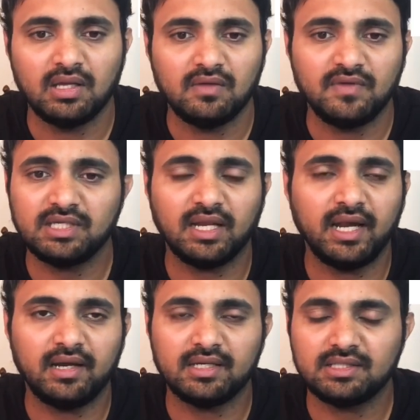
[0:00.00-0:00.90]
Physical
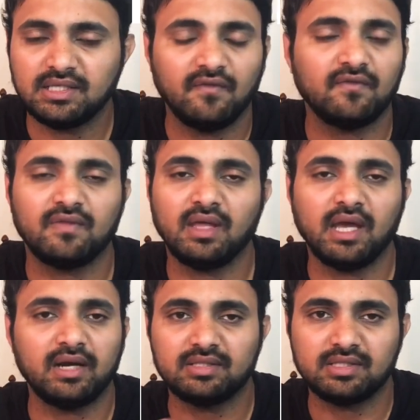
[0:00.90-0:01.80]
address, if the
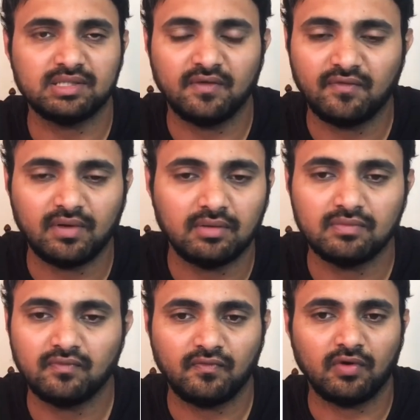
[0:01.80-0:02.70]
address is different
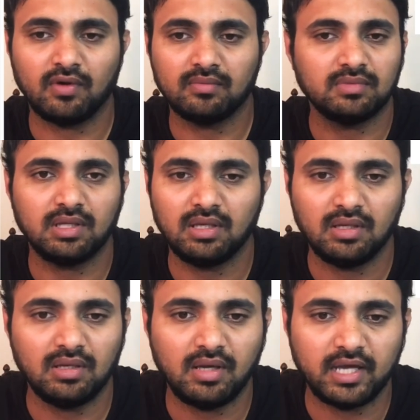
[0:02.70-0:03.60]
from
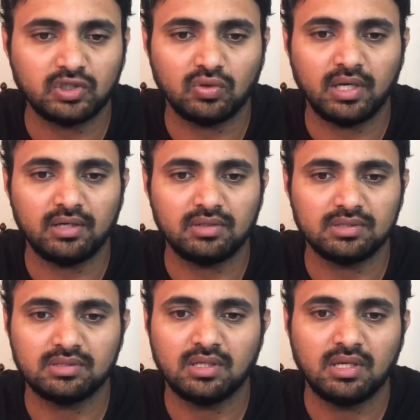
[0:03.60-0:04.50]
the actual
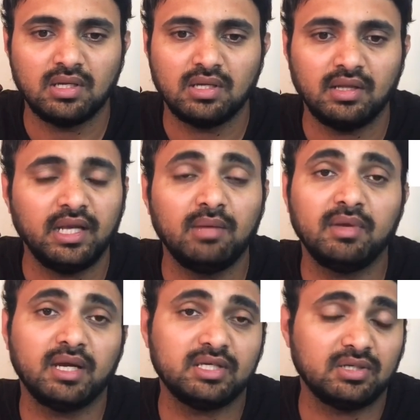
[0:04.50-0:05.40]
address. Then
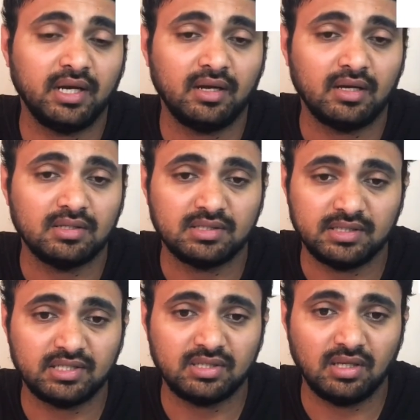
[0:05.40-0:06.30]
immigration data,
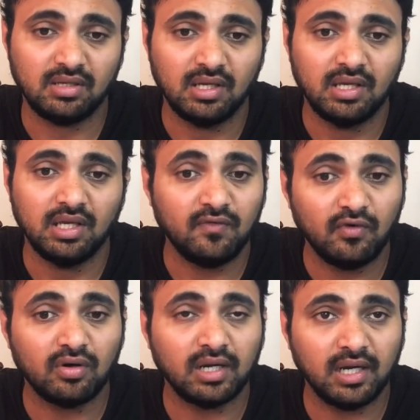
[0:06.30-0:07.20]
60. If
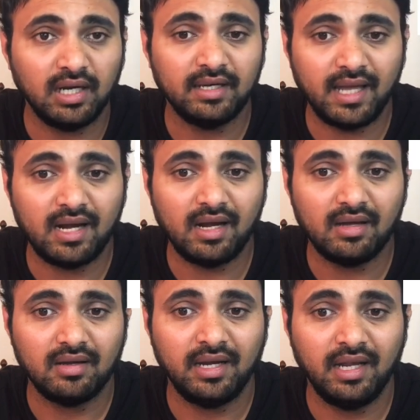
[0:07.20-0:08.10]
you are currently in
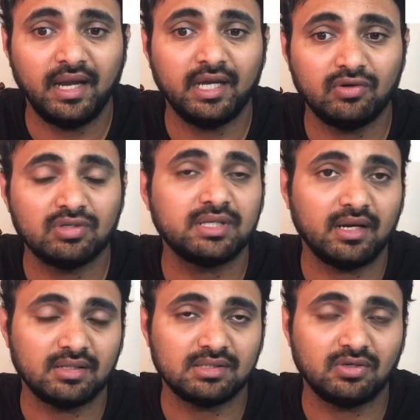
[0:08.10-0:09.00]
Canada, indicate your
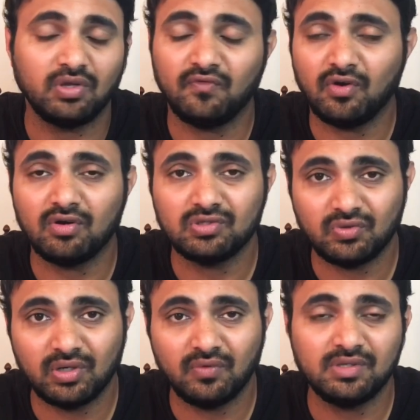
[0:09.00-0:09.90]
status. So if you are on
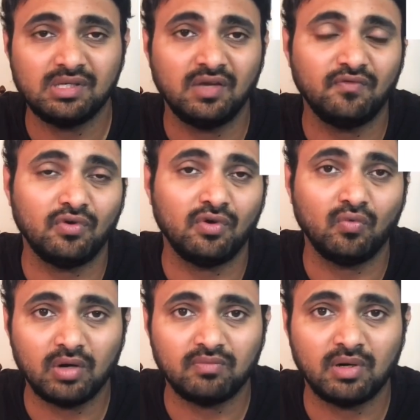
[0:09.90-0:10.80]
student visa, if you are on
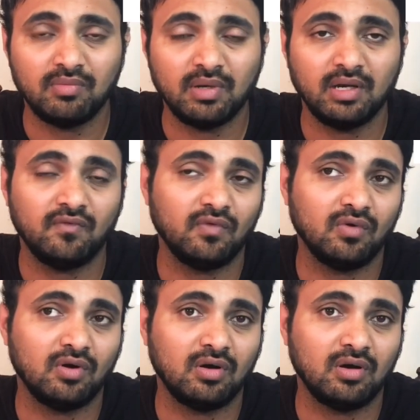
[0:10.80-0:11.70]
work permit, if you
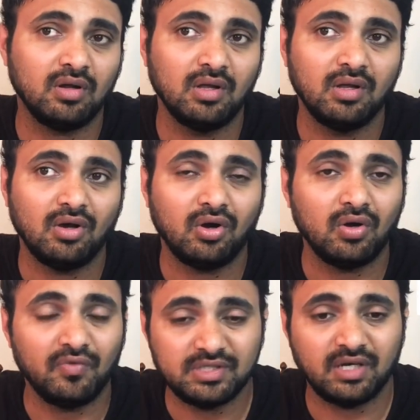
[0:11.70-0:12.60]
are
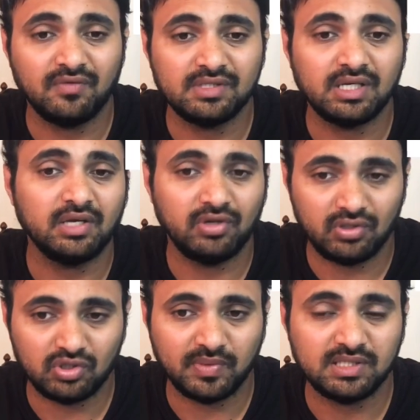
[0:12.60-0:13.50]
on visitor visa, you need
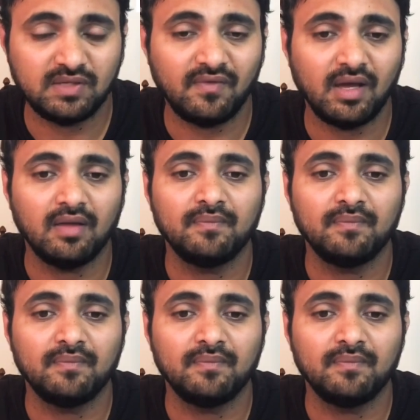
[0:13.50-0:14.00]
to specify.